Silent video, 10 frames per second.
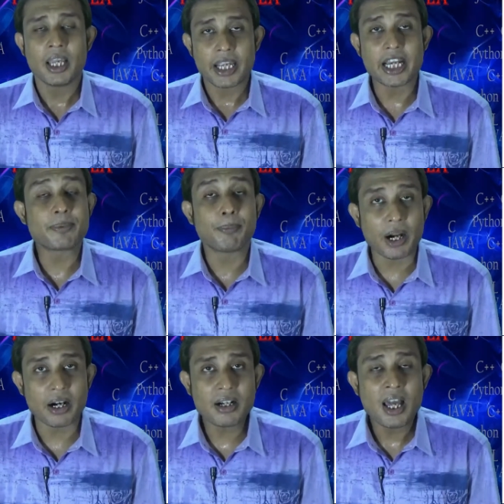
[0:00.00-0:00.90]
it
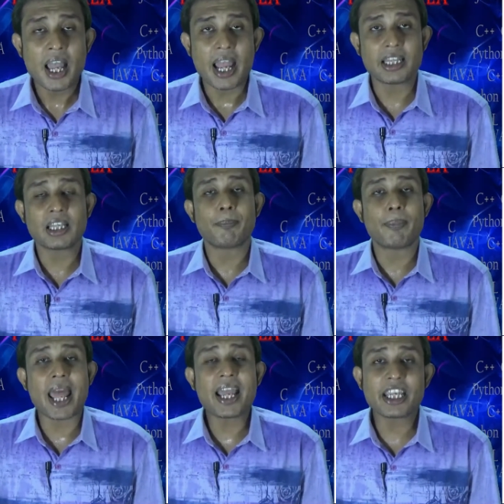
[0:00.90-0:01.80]
burns and the
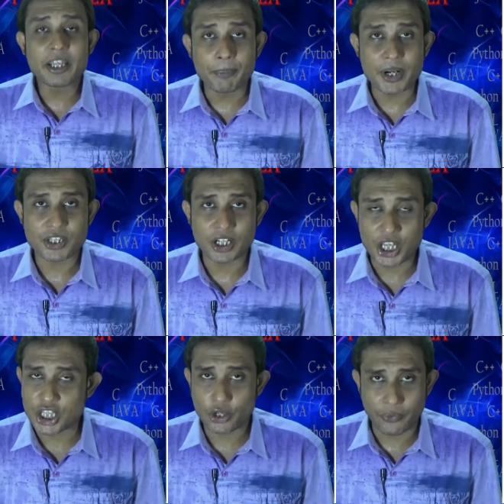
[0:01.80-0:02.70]
black impression
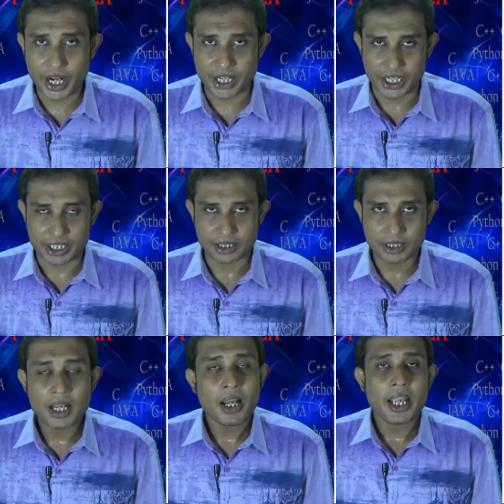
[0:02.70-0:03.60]
is created.
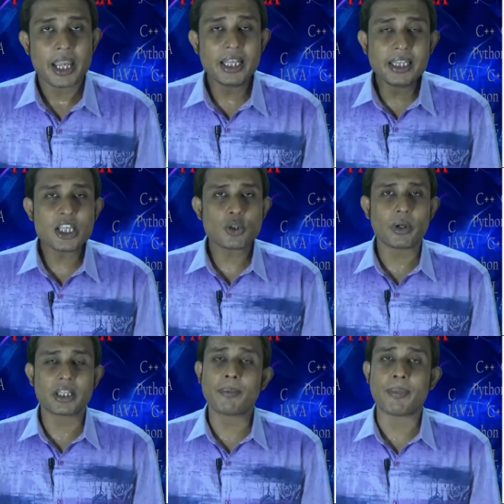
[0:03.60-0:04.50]
In this
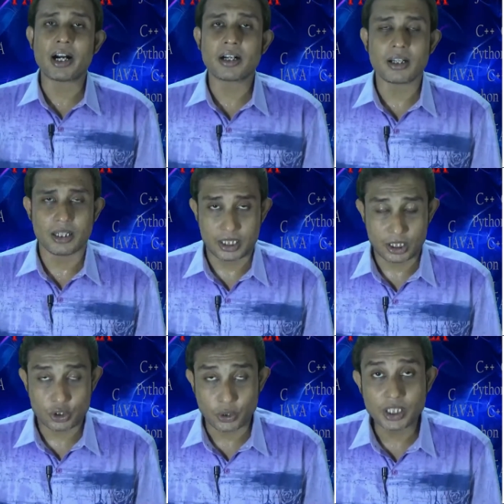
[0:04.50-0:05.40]
way, the
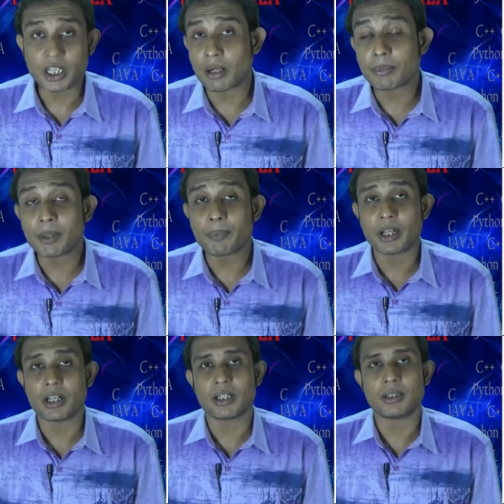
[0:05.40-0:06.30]
thermal
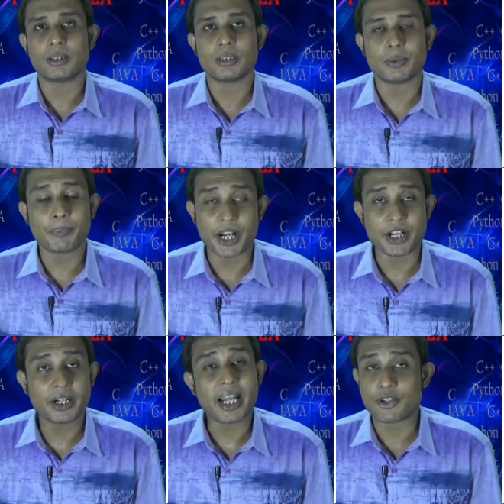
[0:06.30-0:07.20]

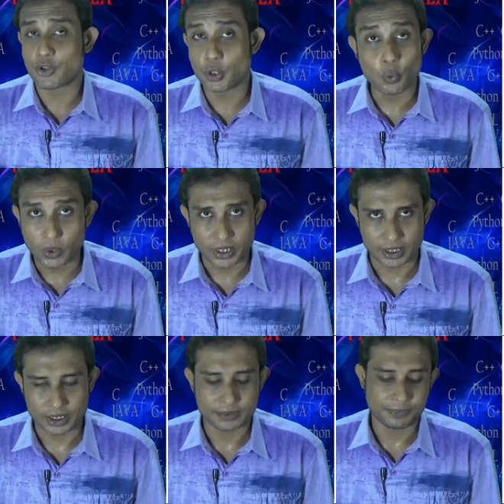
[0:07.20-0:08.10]
printer actually
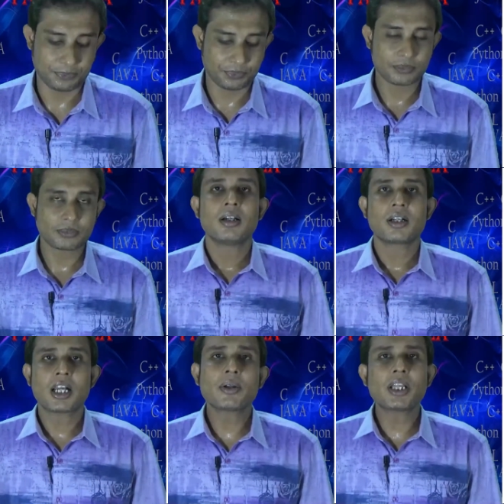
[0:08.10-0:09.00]
works.
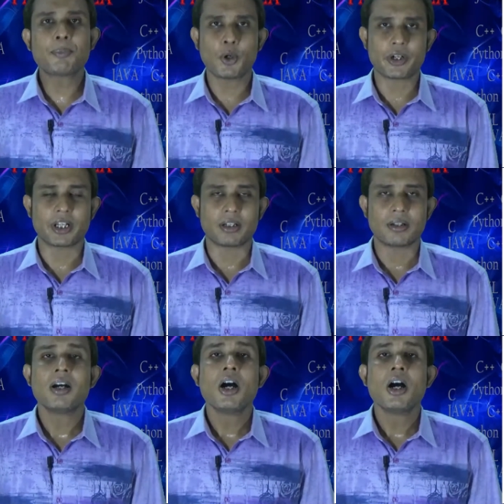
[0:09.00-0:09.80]
Now the plotter.